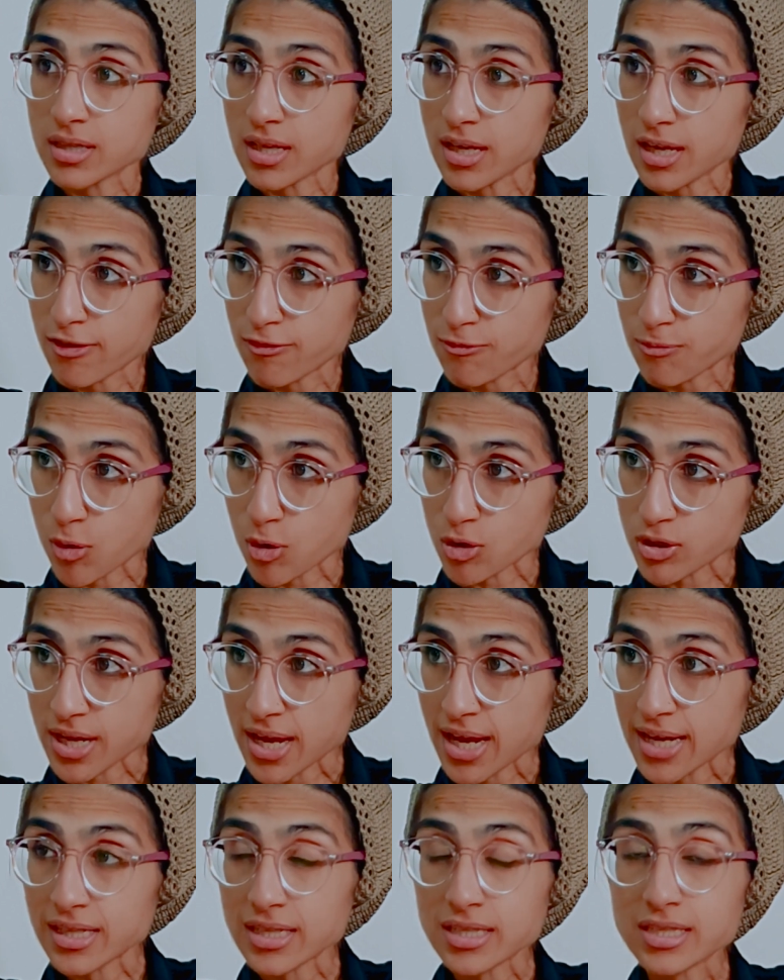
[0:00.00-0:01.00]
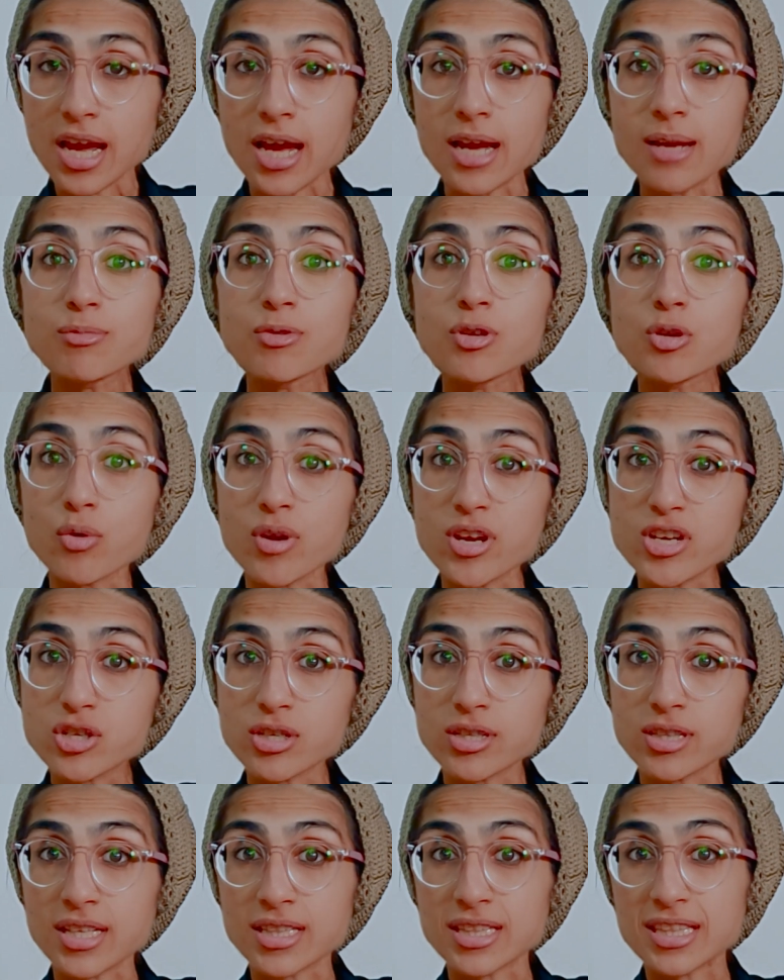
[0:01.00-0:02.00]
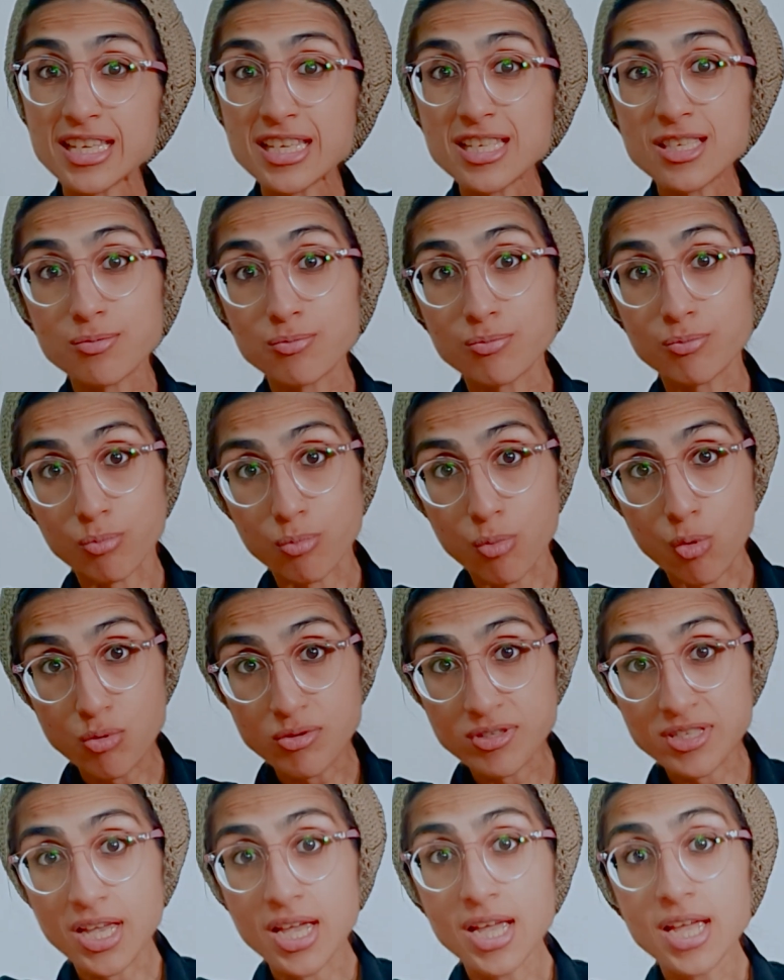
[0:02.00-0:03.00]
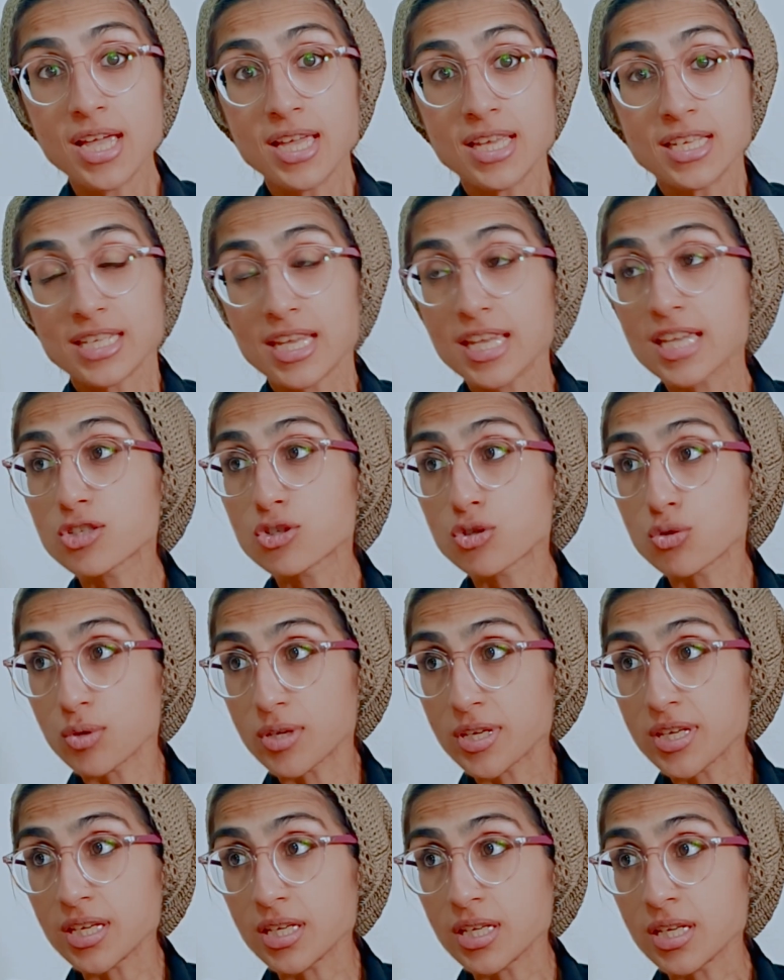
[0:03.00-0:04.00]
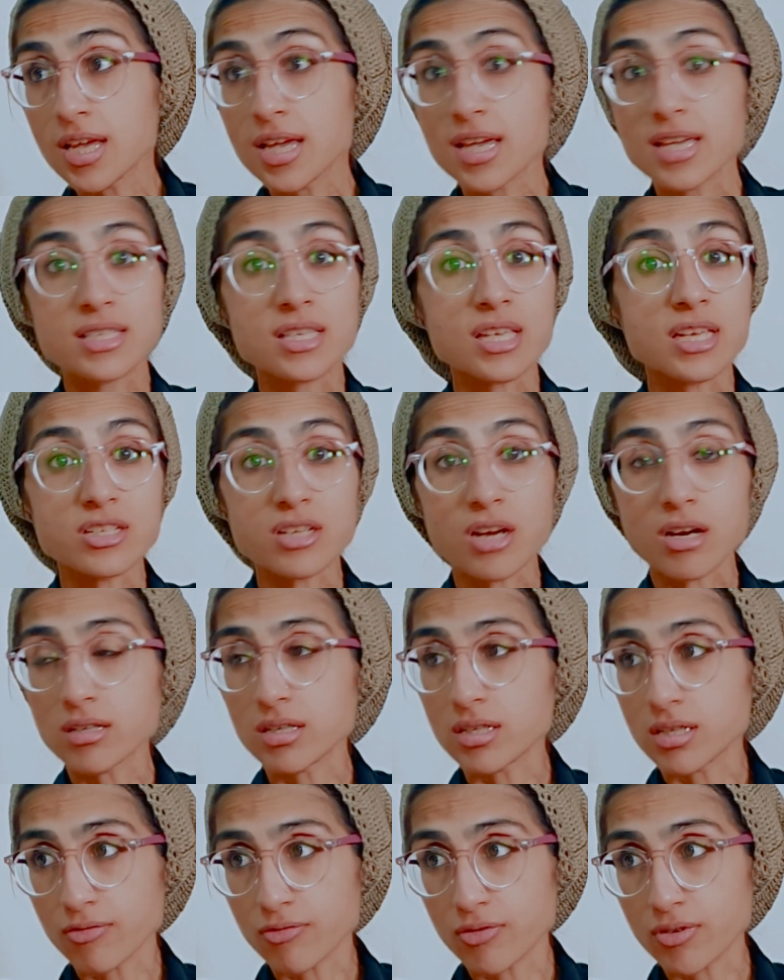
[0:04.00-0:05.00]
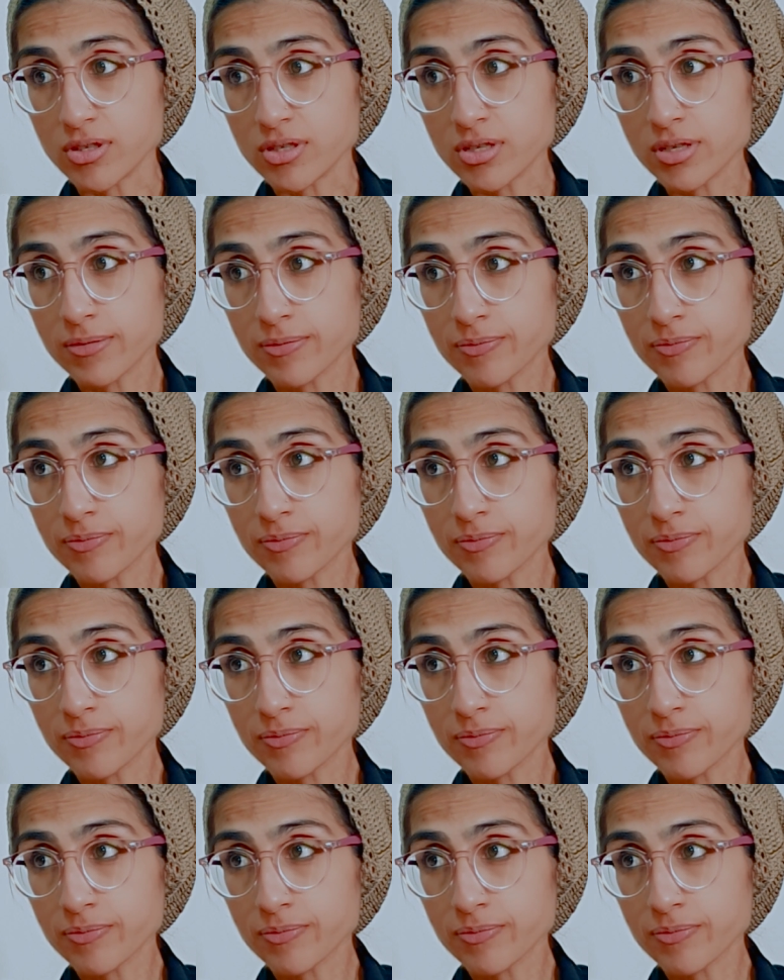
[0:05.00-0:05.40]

they have put, and the time duration that these bones take to heal is entirely different.